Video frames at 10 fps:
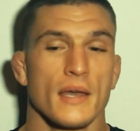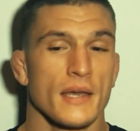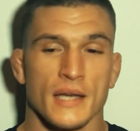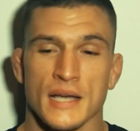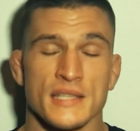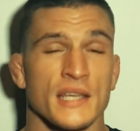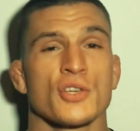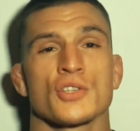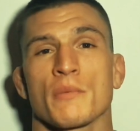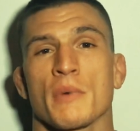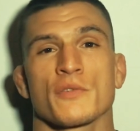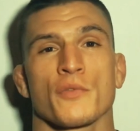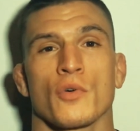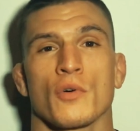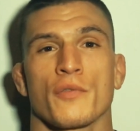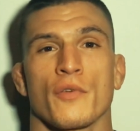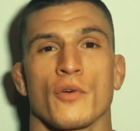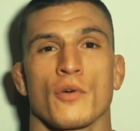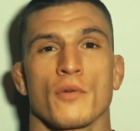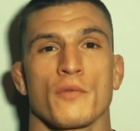Guys, thank you so much
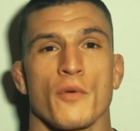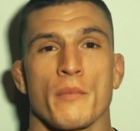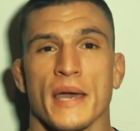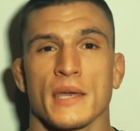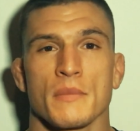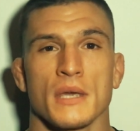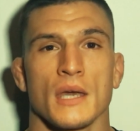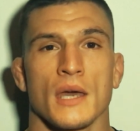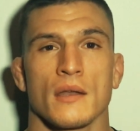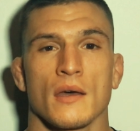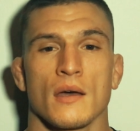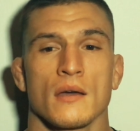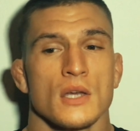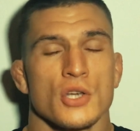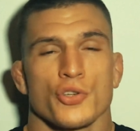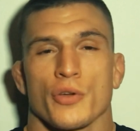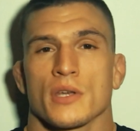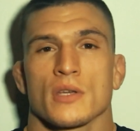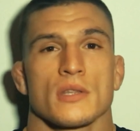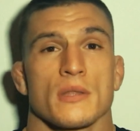for backing me and
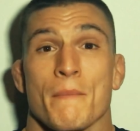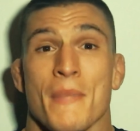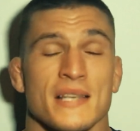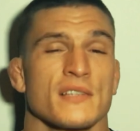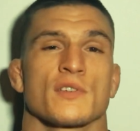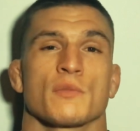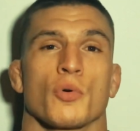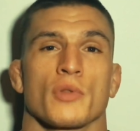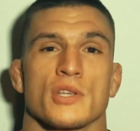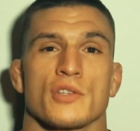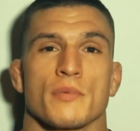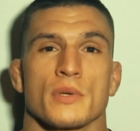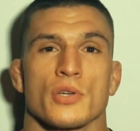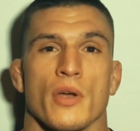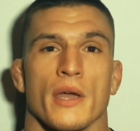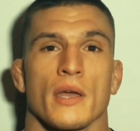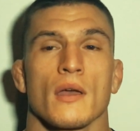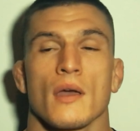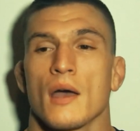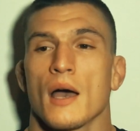showing the massive support that you've been showing.
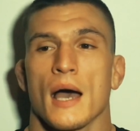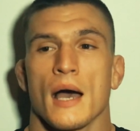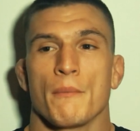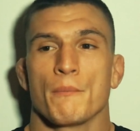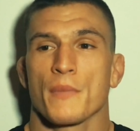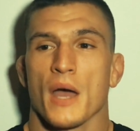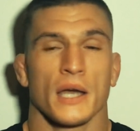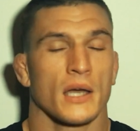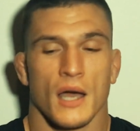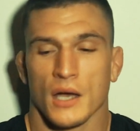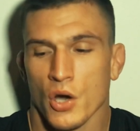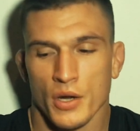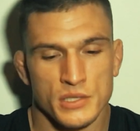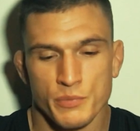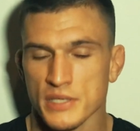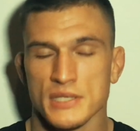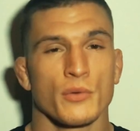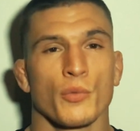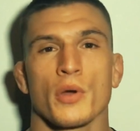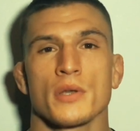I can't express it
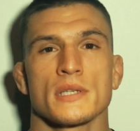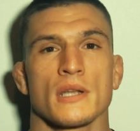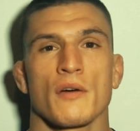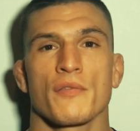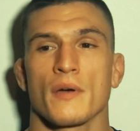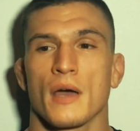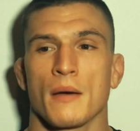in words enough.